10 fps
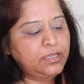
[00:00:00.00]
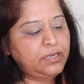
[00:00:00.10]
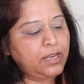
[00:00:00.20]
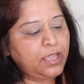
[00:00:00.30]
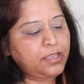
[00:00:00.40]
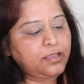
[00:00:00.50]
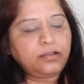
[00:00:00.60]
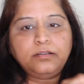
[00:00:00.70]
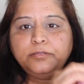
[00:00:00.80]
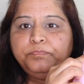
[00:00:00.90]
like
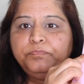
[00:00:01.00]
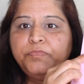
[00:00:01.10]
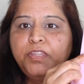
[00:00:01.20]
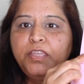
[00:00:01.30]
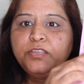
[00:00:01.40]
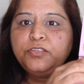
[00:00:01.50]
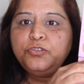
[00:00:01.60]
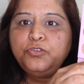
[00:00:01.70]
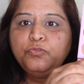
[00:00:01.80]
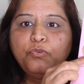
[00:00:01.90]

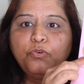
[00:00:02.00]
these two